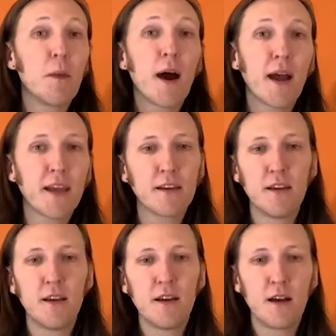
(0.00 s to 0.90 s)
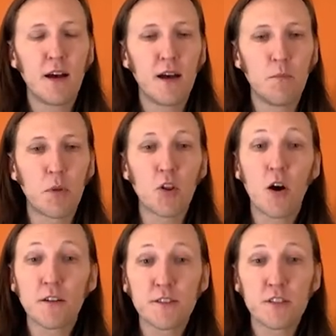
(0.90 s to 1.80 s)
by
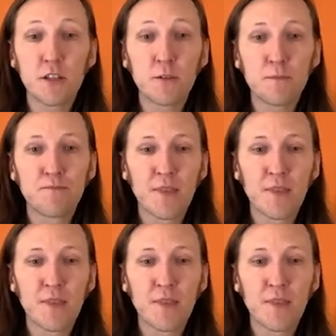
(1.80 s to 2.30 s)
belongs to,